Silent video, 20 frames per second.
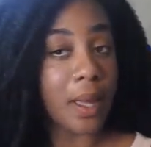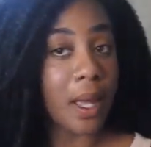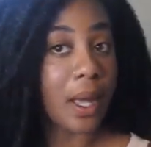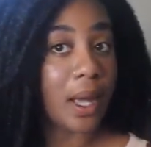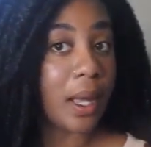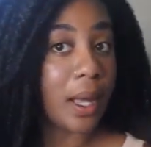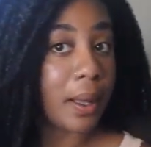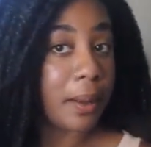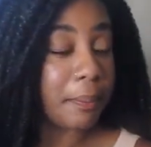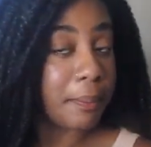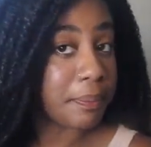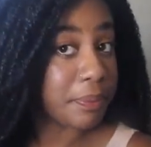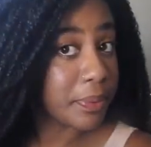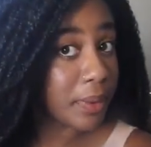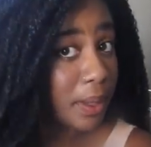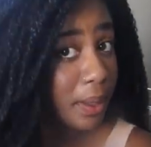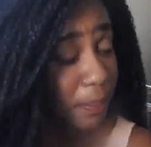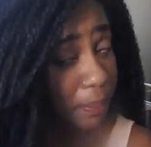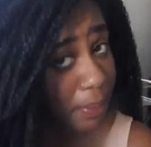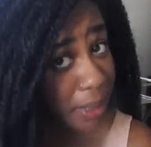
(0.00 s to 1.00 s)
Um,
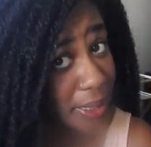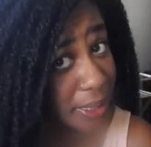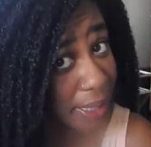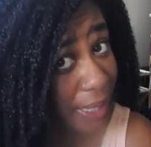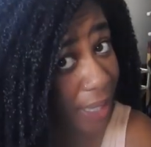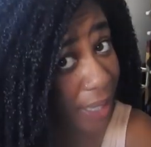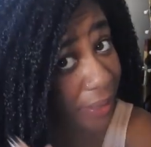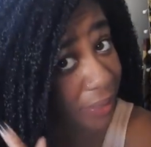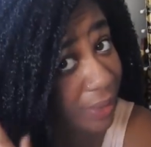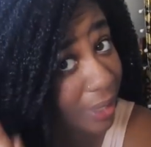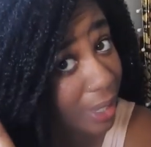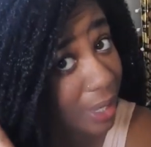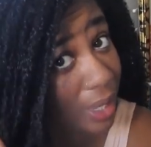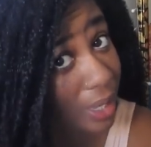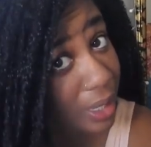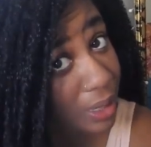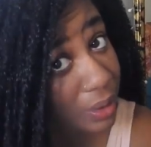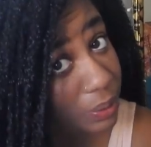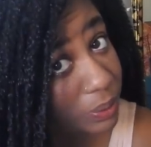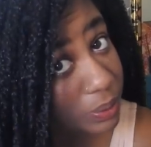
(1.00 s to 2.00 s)
but yeah, that